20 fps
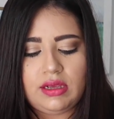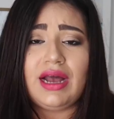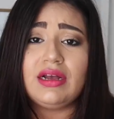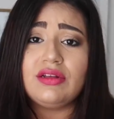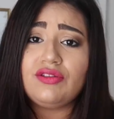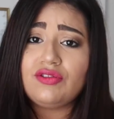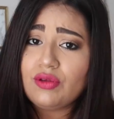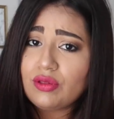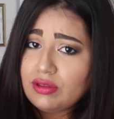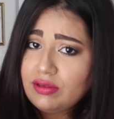Yeah,
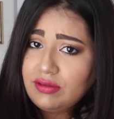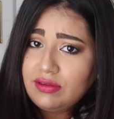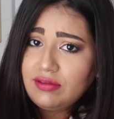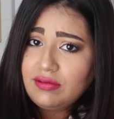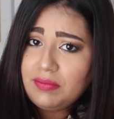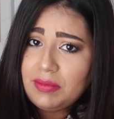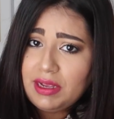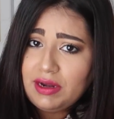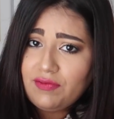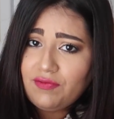so this
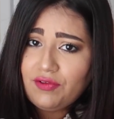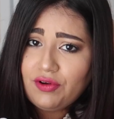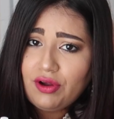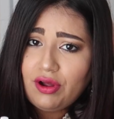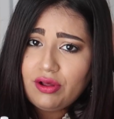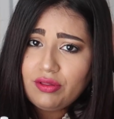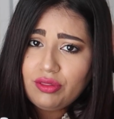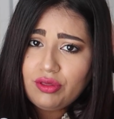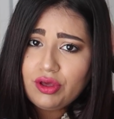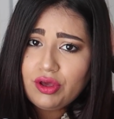is made for
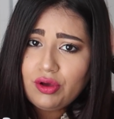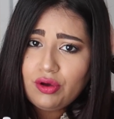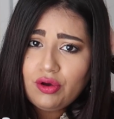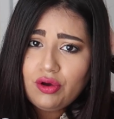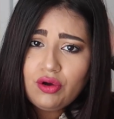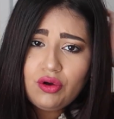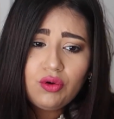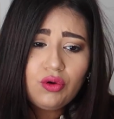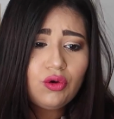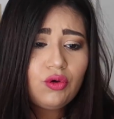
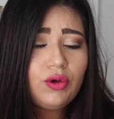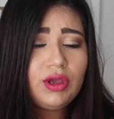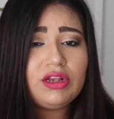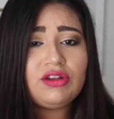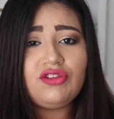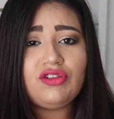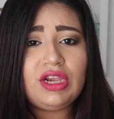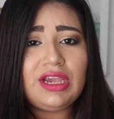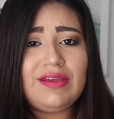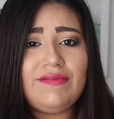on-the-go
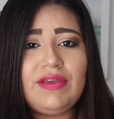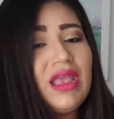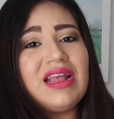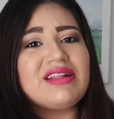quick shave.